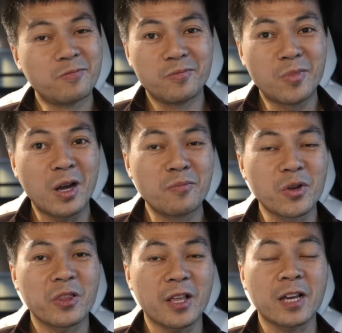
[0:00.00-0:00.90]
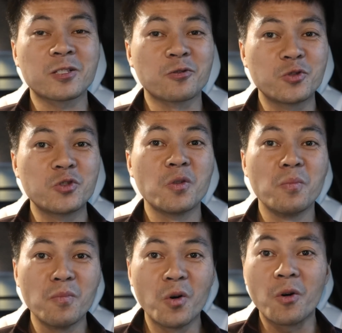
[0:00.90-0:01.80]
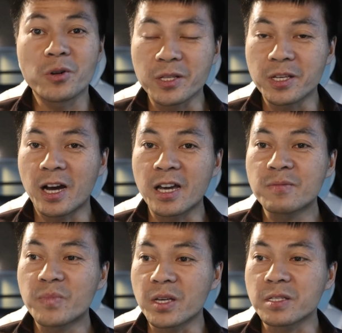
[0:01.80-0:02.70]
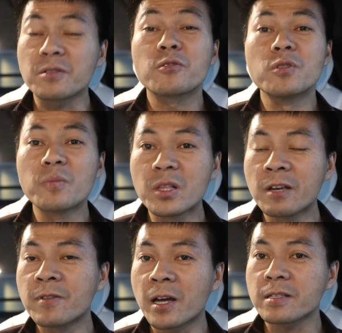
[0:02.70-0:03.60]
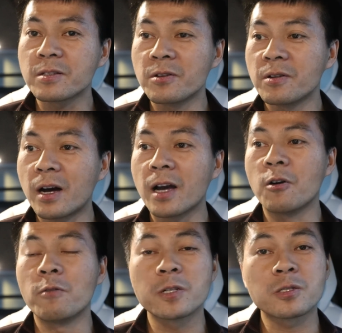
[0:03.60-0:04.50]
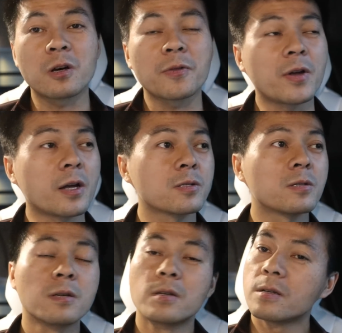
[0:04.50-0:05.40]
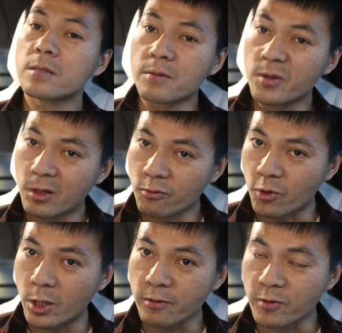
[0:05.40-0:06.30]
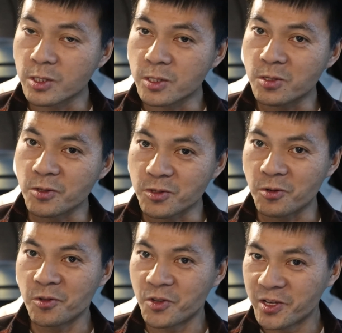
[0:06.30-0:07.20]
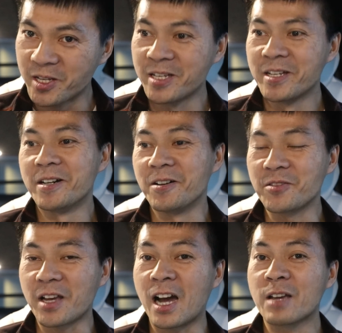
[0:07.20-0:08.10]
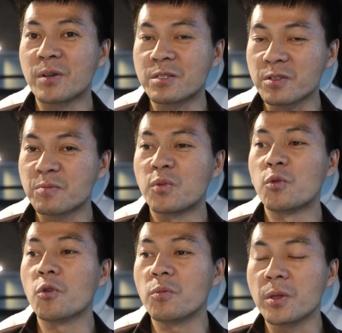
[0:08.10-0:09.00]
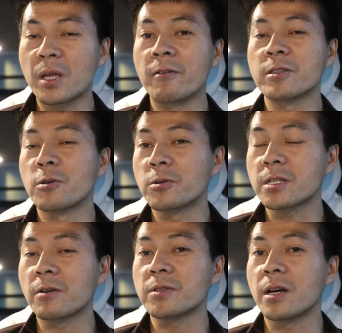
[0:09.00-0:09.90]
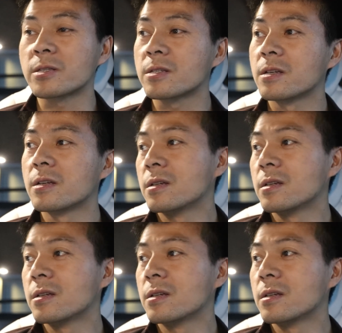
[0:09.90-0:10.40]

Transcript: my Model X consumed more than the I-Pace, and can you believe that? You know, I always thought that the rolling resistance on the I-Pace was poor, but now it turns out that